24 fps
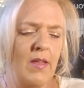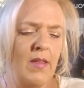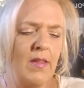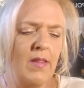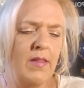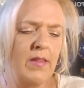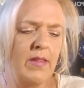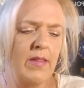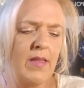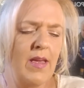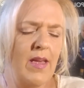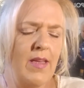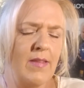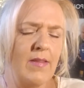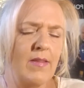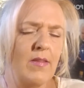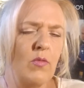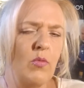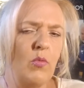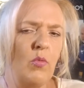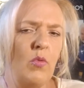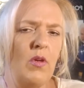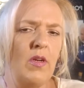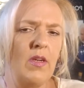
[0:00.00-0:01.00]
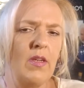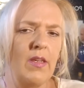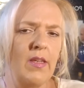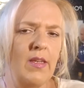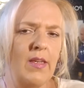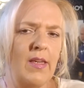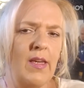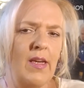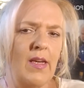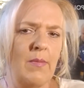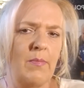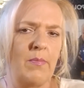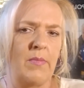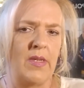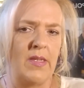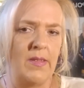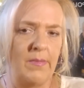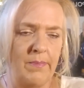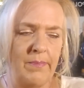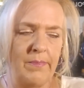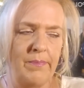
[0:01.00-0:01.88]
And that's what got me.